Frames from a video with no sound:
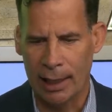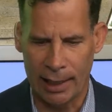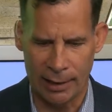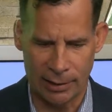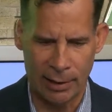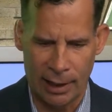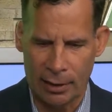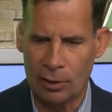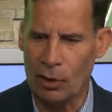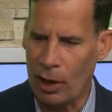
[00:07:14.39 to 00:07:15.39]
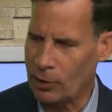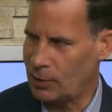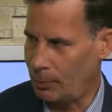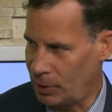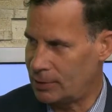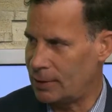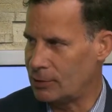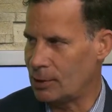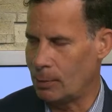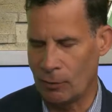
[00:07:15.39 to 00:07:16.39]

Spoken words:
it clogs up the system.